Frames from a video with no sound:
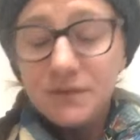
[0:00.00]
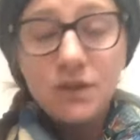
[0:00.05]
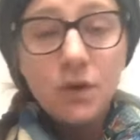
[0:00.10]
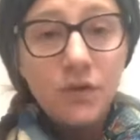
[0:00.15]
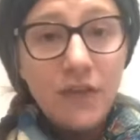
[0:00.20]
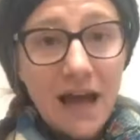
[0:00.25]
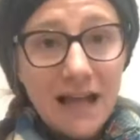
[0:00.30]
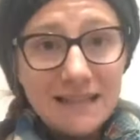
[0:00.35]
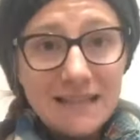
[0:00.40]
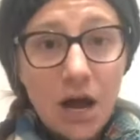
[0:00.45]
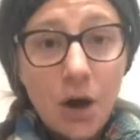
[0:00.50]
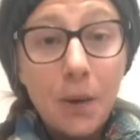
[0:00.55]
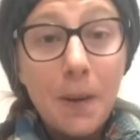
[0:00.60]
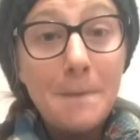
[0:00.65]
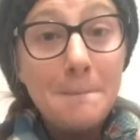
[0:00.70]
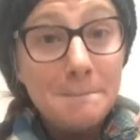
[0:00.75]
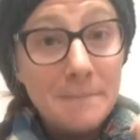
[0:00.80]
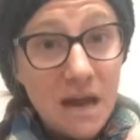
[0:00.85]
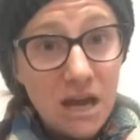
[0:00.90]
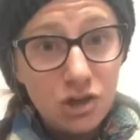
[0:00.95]
that's how to
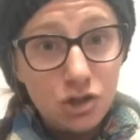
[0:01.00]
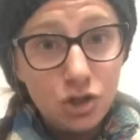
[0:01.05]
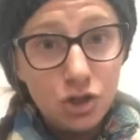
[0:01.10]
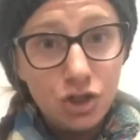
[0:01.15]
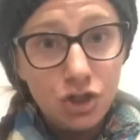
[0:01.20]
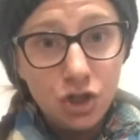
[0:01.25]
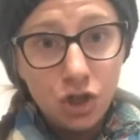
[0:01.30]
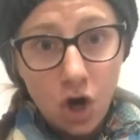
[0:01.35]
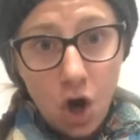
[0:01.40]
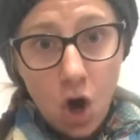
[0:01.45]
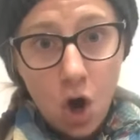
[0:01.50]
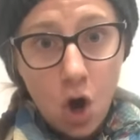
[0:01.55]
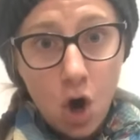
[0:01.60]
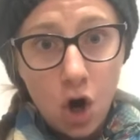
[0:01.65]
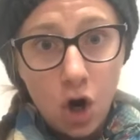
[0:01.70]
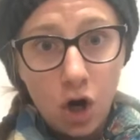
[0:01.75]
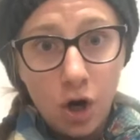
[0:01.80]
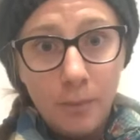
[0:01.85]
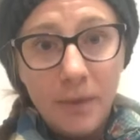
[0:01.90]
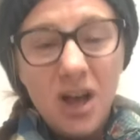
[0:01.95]
measure your
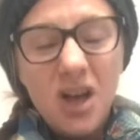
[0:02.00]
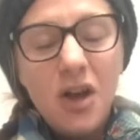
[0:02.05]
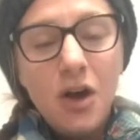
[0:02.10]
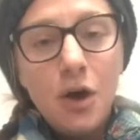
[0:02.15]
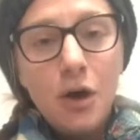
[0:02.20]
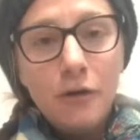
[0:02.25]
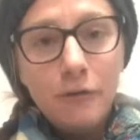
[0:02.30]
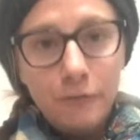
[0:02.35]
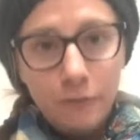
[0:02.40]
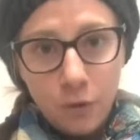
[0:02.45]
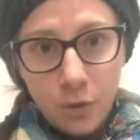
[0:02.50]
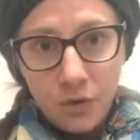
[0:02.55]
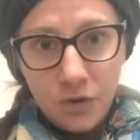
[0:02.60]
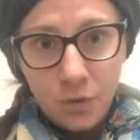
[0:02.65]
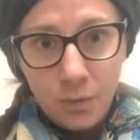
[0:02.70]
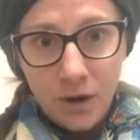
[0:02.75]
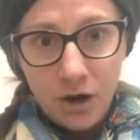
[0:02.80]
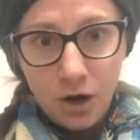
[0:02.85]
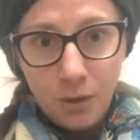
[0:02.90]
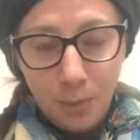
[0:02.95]
arm for the
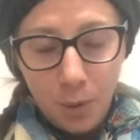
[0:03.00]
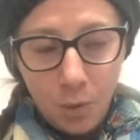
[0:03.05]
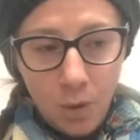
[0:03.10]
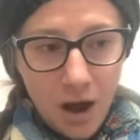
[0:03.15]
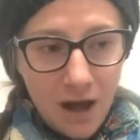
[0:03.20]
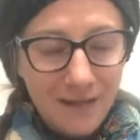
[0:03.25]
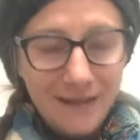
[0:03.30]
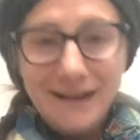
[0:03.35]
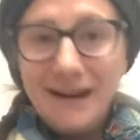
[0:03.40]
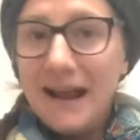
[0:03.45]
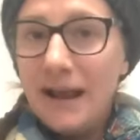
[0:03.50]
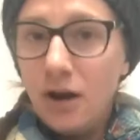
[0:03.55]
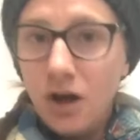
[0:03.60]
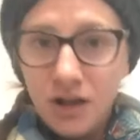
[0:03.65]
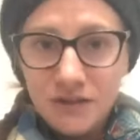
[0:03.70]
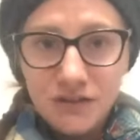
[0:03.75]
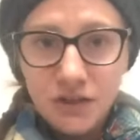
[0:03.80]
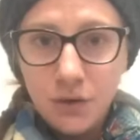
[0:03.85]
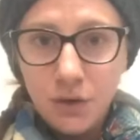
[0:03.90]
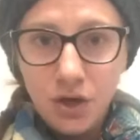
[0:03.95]
wearable wallet. And
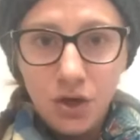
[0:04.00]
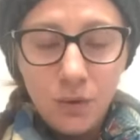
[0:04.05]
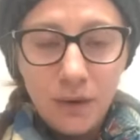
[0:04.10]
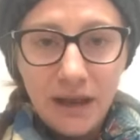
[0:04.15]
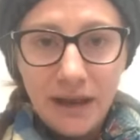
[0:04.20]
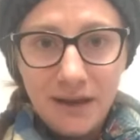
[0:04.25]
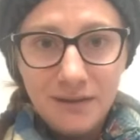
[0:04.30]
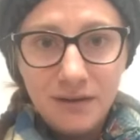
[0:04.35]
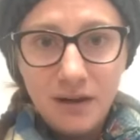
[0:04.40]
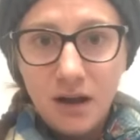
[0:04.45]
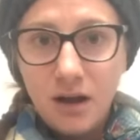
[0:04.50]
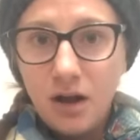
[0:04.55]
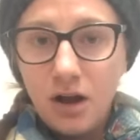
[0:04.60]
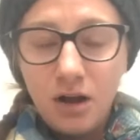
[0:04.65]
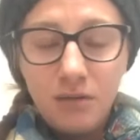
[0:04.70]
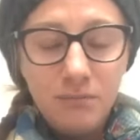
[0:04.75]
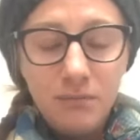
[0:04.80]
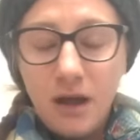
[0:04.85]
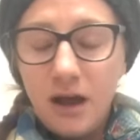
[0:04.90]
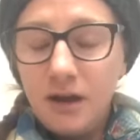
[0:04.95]
also you can,
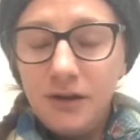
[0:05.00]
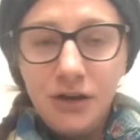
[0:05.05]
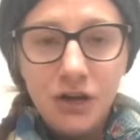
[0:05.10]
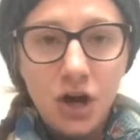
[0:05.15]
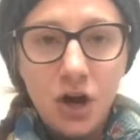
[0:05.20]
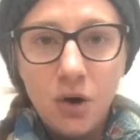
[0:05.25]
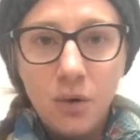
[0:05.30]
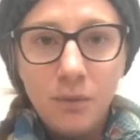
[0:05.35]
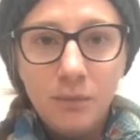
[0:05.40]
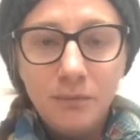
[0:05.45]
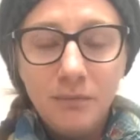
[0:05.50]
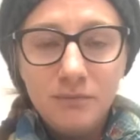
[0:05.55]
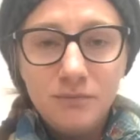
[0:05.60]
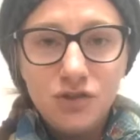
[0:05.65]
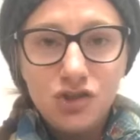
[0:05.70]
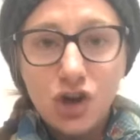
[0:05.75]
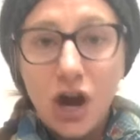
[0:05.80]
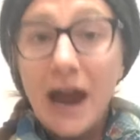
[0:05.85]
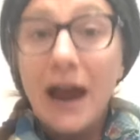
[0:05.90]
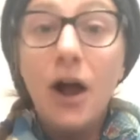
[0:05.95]

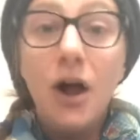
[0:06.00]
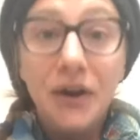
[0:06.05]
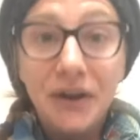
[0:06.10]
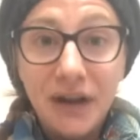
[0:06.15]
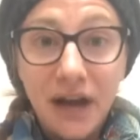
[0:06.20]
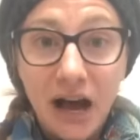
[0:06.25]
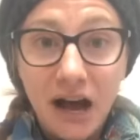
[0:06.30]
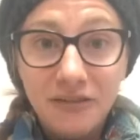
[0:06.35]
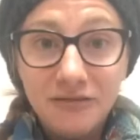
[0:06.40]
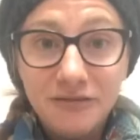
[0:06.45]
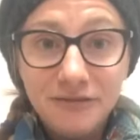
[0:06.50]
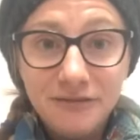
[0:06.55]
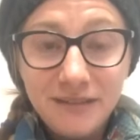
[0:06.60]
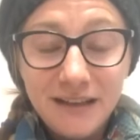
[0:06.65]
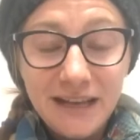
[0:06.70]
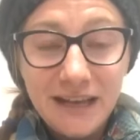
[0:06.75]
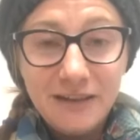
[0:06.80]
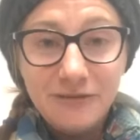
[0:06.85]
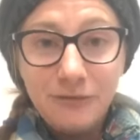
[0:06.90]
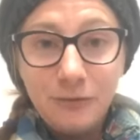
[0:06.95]
try on a cuff
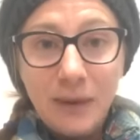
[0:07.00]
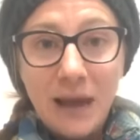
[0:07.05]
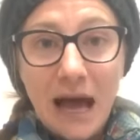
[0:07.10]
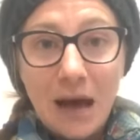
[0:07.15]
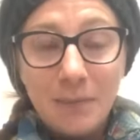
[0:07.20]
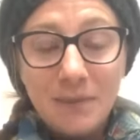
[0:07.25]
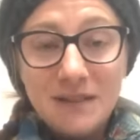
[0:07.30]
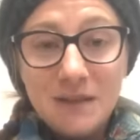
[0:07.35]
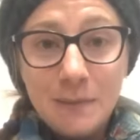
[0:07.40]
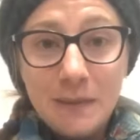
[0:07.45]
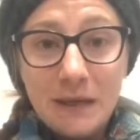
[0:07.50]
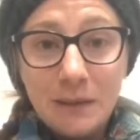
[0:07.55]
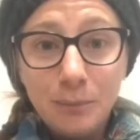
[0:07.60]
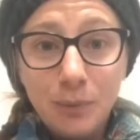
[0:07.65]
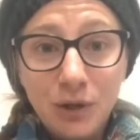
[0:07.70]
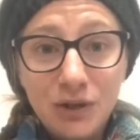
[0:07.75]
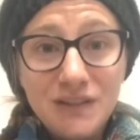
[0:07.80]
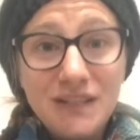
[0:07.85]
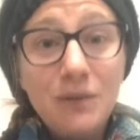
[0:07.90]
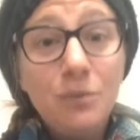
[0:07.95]
if you happen to meet in
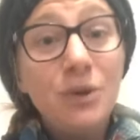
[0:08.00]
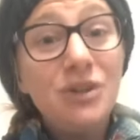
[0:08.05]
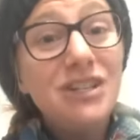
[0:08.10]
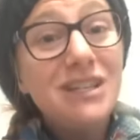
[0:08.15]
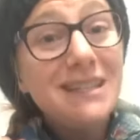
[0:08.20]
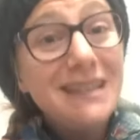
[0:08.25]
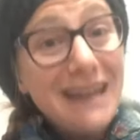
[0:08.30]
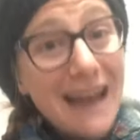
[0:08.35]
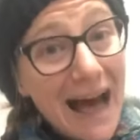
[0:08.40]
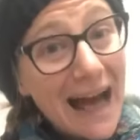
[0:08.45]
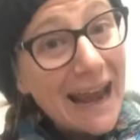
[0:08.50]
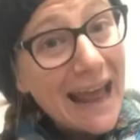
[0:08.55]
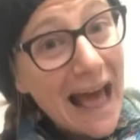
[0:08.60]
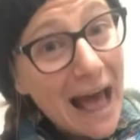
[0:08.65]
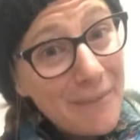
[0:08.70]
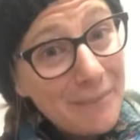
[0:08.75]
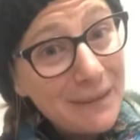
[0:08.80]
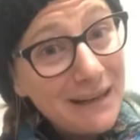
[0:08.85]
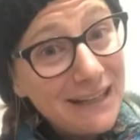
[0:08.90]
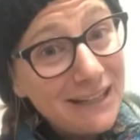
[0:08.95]
person, which is not
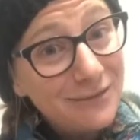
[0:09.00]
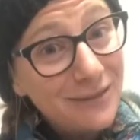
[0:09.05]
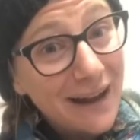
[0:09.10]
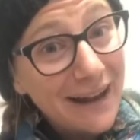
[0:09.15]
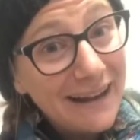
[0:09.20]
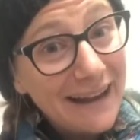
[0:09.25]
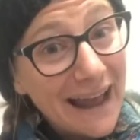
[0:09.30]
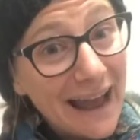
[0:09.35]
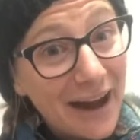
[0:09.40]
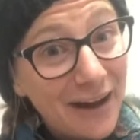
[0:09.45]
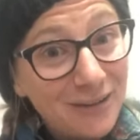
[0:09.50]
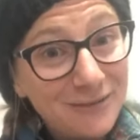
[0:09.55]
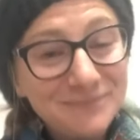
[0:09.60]
happening right now.